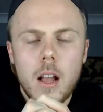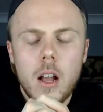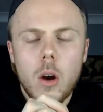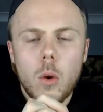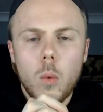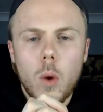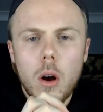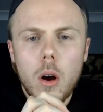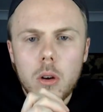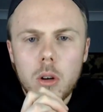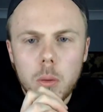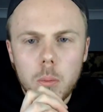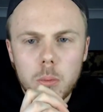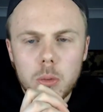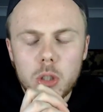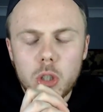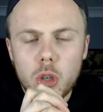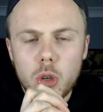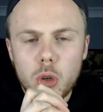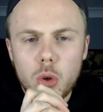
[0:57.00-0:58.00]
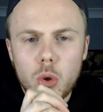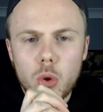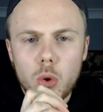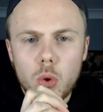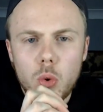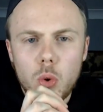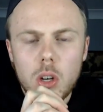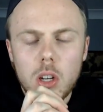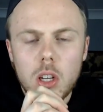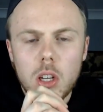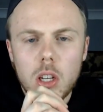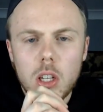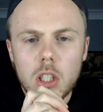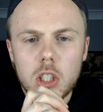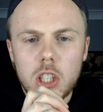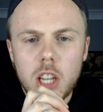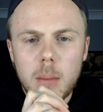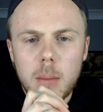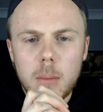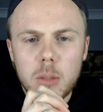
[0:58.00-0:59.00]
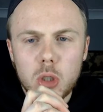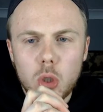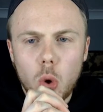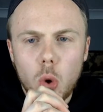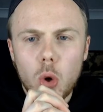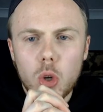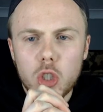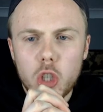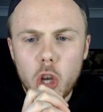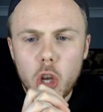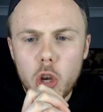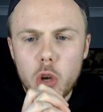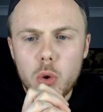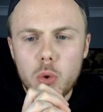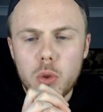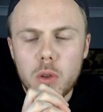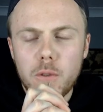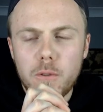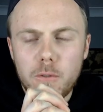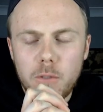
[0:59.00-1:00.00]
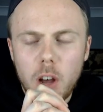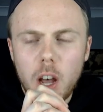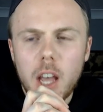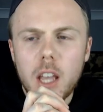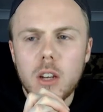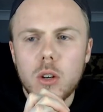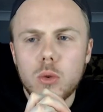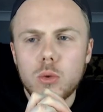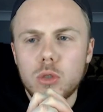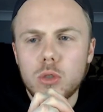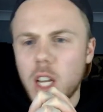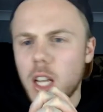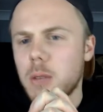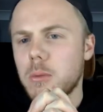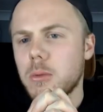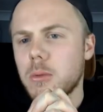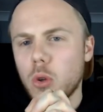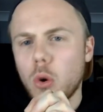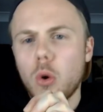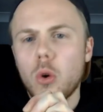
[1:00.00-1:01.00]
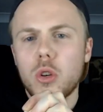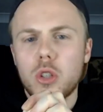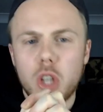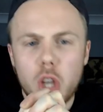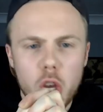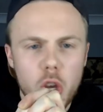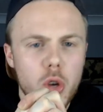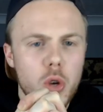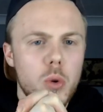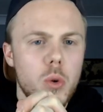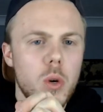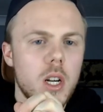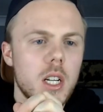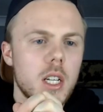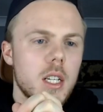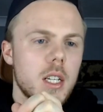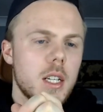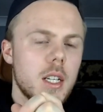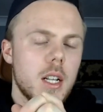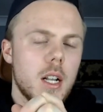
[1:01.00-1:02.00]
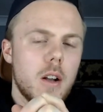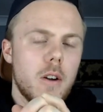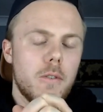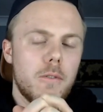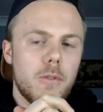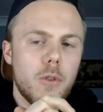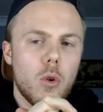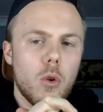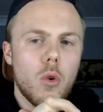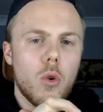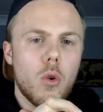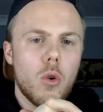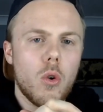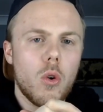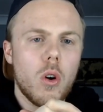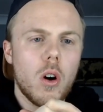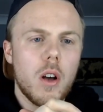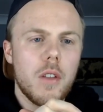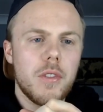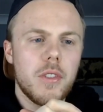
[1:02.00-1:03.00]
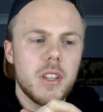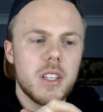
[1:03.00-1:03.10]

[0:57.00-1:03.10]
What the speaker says: Welcome to James Talks Who, the final James Talks Who for the